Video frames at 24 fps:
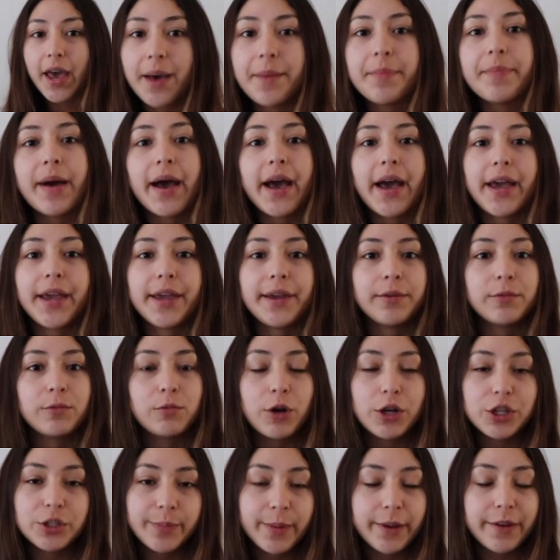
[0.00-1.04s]
up, I
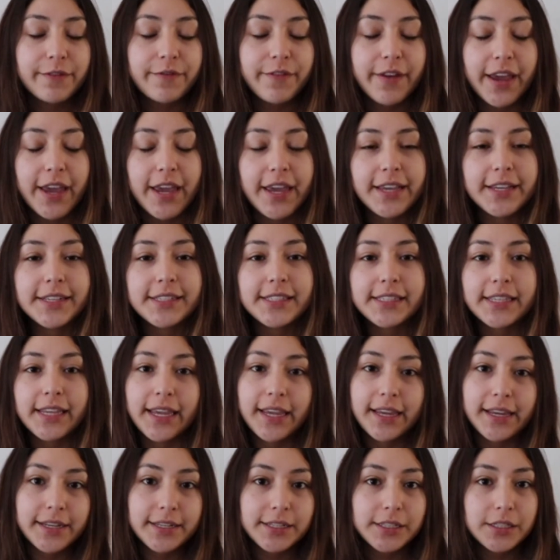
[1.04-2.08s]
wash my face
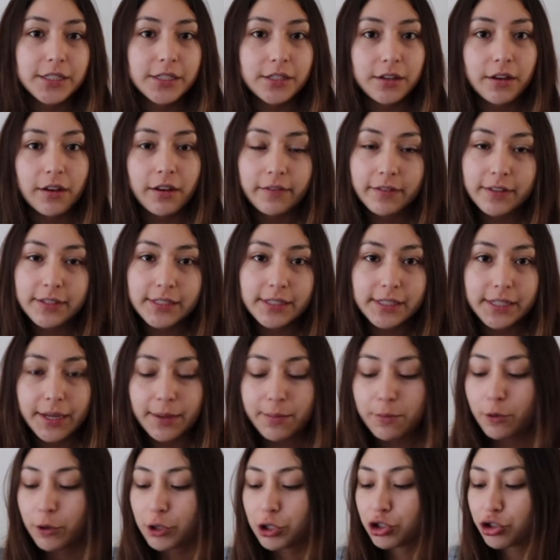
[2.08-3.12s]
and obviously
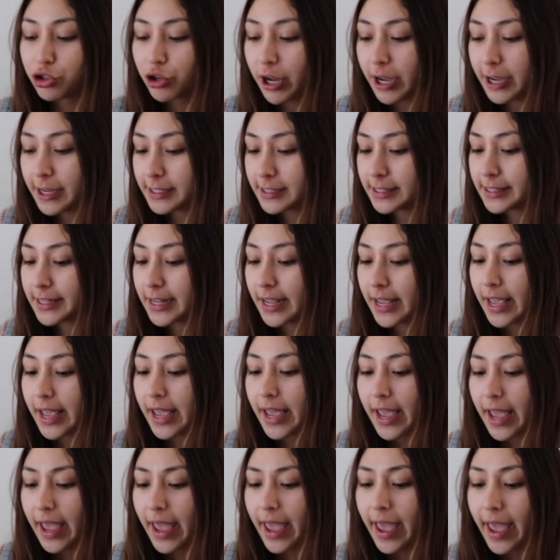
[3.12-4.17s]
moisturize.
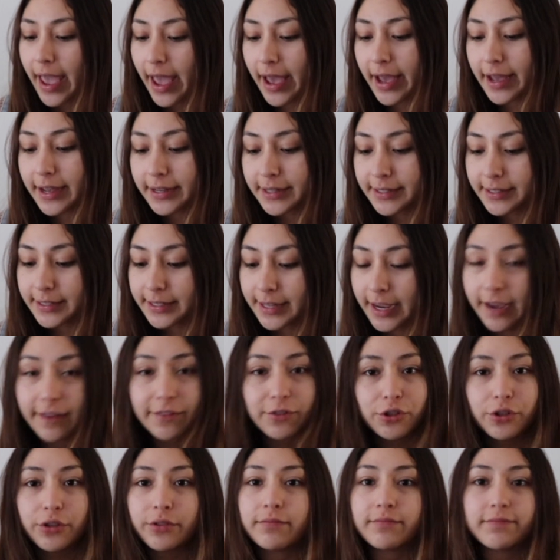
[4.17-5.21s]
And
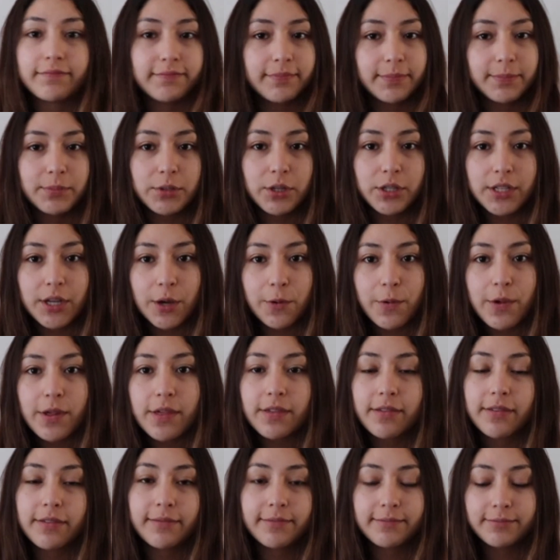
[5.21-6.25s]
after I'm done
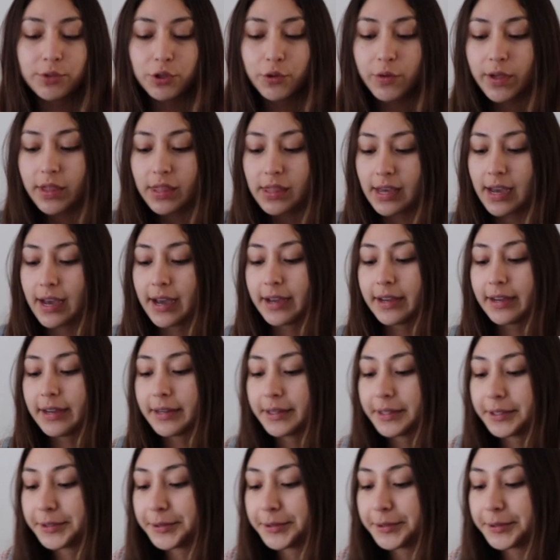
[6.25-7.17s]
with doing that,